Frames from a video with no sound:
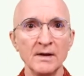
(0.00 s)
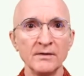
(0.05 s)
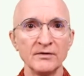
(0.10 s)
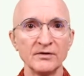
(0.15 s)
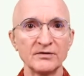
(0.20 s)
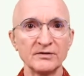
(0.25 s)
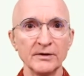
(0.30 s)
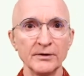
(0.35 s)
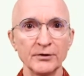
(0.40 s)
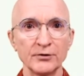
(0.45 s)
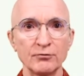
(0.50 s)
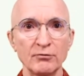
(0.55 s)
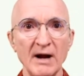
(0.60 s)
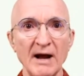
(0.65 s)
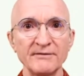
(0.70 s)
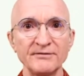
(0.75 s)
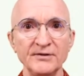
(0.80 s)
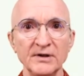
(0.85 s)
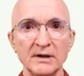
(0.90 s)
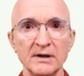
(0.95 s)
little
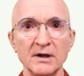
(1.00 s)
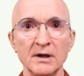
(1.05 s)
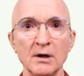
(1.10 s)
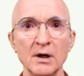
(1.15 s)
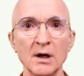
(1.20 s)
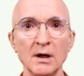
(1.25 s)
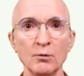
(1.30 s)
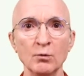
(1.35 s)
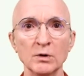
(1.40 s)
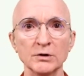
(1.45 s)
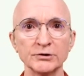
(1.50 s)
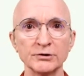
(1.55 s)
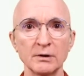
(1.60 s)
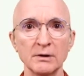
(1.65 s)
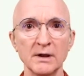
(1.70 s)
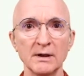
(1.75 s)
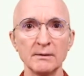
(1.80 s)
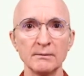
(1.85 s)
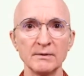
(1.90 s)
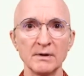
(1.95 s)
graphic will
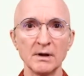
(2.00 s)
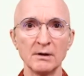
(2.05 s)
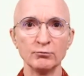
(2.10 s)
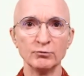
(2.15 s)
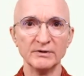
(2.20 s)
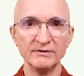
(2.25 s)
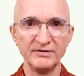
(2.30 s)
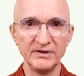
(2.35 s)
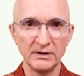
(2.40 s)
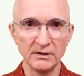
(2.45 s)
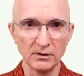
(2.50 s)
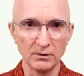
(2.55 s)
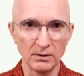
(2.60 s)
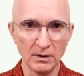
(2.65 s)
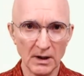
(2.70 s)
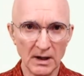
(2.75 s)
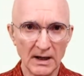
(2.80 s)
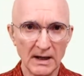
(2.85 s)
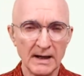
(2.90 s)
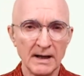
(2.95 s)
reveal
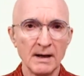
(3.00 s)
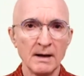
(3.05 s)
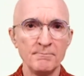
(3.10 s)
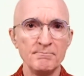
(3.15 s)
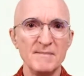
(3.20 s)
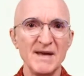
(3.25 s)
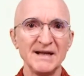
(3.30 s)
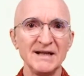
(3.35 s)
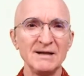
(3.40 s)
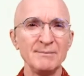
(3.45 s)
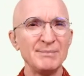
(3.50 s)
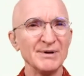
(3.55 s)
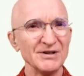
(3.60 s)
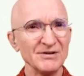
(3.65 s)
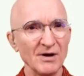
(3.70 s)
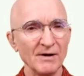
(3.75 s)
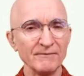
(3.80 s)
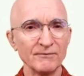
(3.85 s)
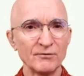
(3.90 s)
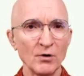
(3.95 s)
many, but
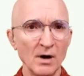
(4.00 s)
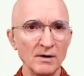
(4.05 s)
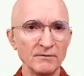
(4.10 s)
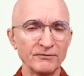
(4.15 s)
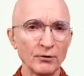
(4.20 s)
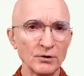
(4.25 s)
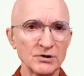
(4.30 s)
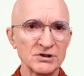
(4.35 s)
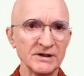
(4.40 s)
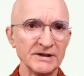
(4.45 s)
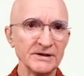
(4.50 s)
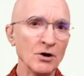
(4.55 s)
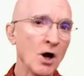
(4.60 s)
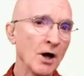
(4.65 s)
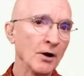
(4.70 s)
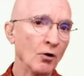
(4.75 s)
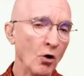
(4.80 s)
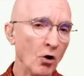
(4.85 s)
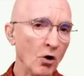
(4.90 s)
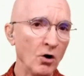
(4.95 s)
unfortunately not
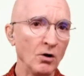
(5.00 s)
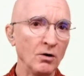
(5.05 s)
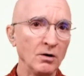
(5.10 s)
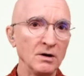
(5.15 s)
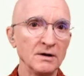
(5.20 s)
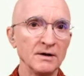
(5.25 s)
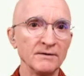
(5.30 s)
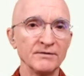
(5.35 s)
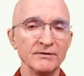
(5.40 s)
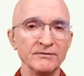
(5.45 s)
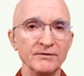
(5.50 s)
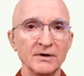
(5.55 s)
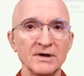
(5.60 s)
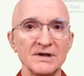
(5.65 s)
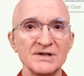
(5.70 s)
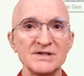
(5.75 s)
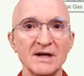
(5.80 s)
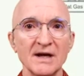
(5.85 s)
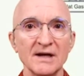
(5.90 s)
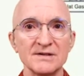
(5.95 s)
all, of the various
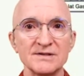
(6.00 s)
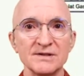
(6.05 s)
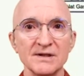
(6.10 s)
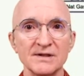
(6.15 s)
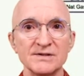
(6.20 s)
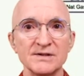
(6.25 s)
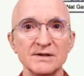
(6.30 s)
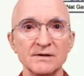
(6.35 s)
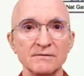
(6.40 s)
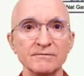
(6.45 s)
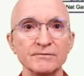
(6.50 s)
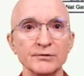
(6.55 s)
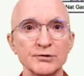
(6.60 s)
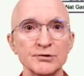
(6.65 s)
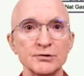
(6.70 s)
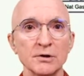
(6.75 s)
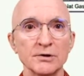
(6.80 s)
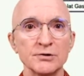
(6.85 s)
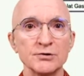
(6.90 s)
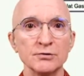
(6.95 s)
assets and
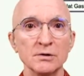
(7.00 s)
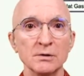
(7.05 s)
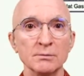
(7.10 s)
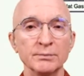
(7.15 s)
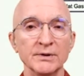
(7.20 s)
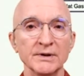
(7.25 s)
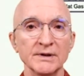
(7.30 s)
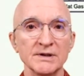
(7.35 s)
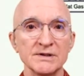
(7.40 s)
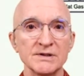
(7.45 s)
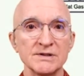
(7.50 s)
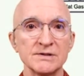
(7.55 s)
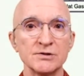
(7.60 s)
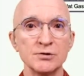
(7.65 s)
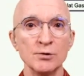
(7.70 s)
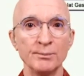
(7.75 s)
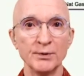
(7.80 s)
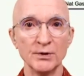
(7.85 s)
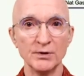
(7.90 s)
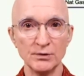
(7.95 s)
infrastructure in place to
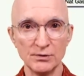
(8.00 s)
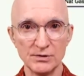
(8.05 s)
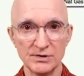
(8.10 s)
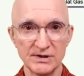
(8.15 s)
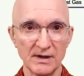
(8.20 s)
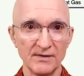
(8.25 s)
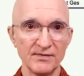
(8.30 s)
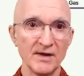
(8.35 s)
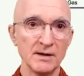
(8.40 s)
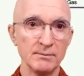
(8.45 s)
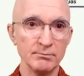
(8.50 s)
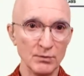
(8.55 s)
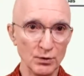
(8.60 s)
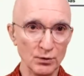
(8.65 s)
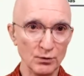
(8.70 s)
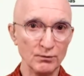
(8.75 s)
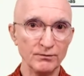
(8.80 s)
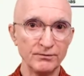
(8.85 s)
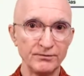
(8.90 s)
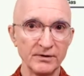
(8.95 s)
produce and then
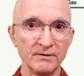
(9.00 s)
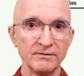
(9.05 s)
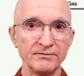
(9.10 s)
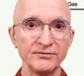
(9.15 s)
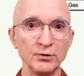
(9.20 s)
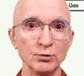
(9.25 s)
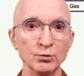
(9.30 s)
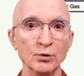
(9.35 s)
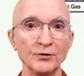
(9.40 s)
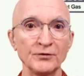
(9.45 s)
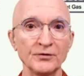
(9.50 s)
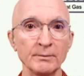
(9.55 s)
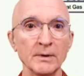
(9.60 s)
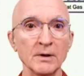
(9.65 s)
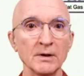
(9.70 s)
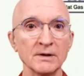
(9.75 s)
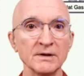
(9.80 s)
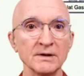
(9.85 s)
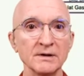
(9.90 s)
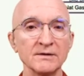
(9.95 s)
move fuel to market.